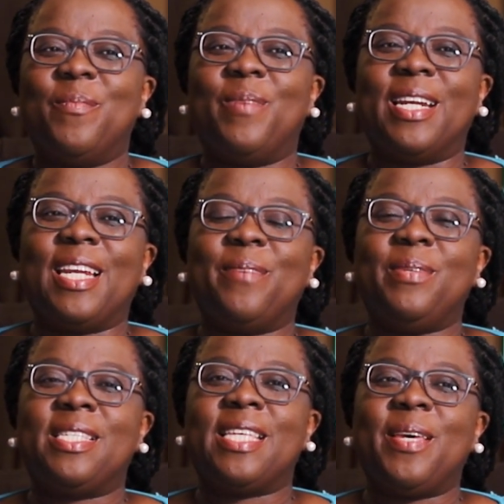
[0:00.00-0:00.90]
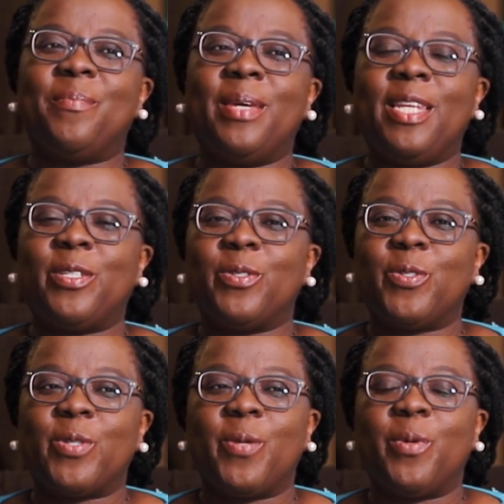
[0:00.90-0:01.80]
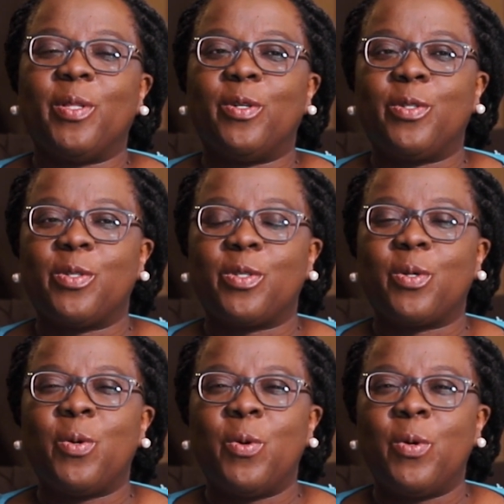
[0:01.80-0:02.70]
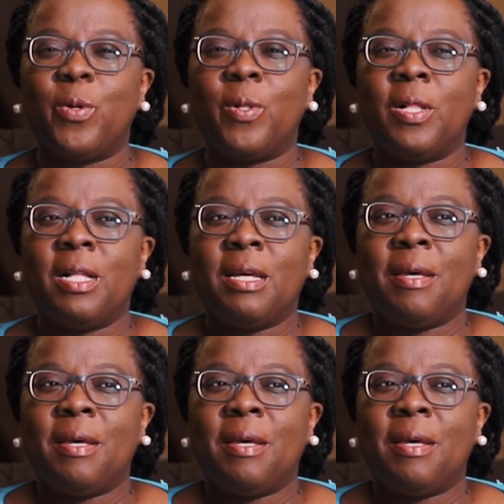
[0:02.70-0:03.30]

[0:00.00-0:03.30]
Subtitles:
but let me say many children will go to school